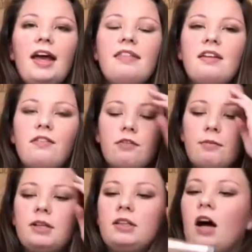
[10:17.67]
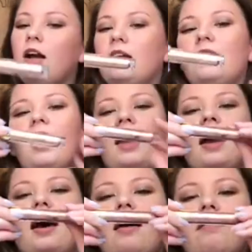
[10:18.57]
And then from Milani, I
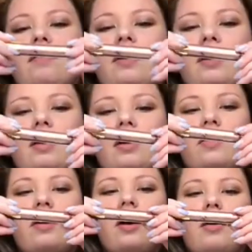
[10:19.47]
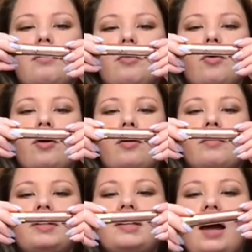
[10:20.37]
have the Amore
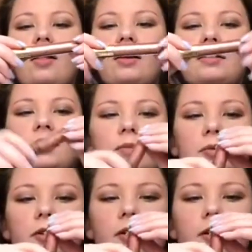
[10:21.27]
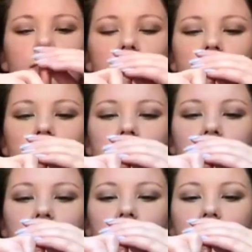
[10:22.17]
Metallics lip cream in
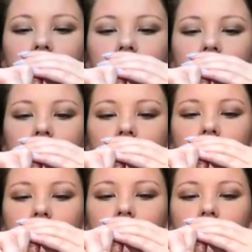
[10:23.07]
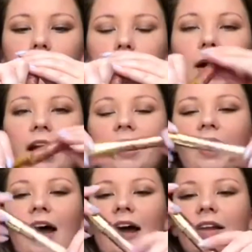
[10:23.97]
shade
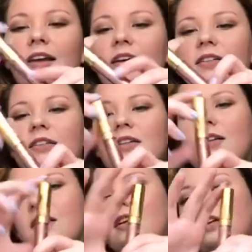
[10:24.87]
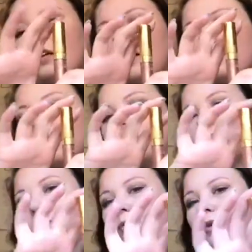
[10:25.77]
Chromatic Addict. That's
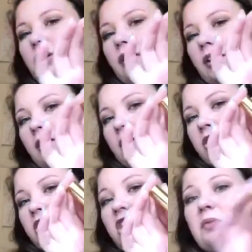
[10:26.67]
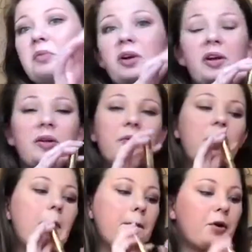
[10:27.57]
also really shimmery
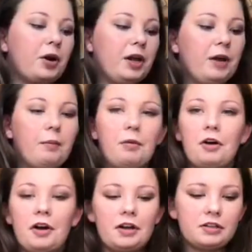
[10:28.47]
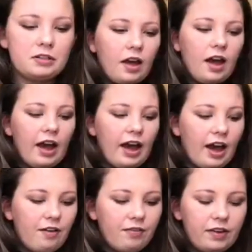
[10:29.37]
and pretty and bright. I
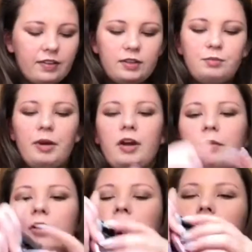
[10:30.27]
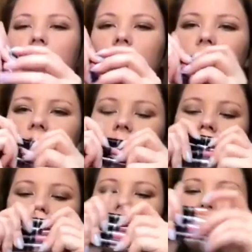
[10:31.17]
have like these Bare Mineral
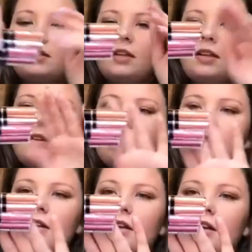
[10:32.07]
glosses